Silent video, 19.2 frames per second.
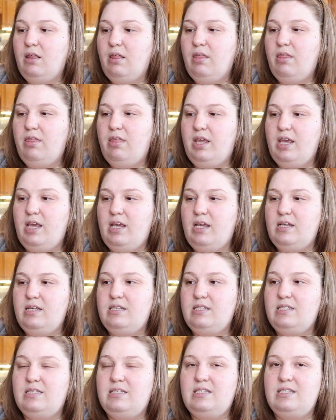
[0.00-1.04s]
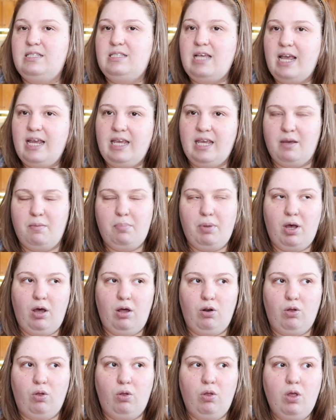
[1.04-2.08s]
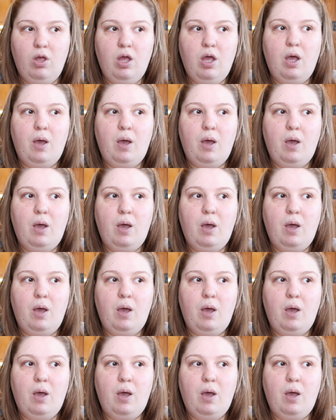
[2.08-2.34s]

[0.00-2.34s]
the second bottle,